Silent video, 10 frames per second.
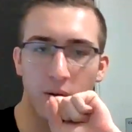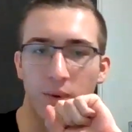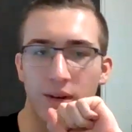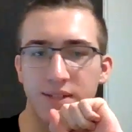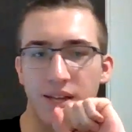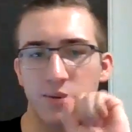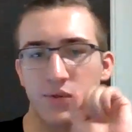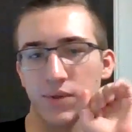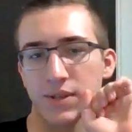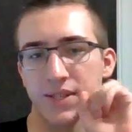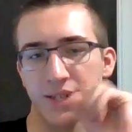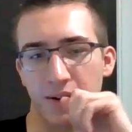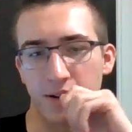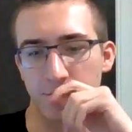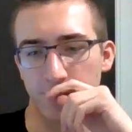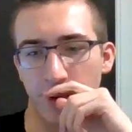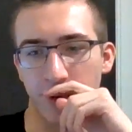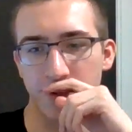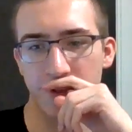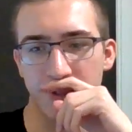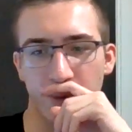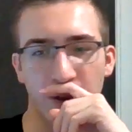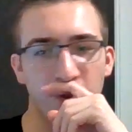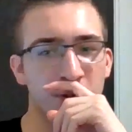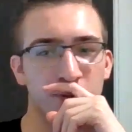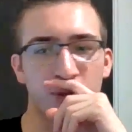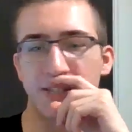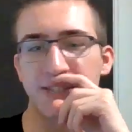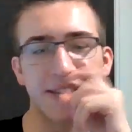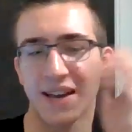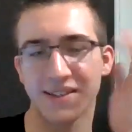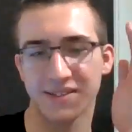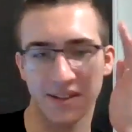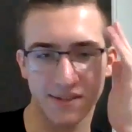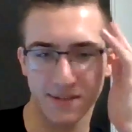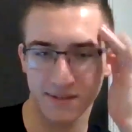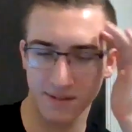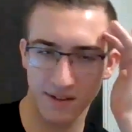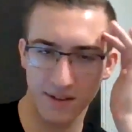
When I said I was releasing character poses, I'm not releasing assets.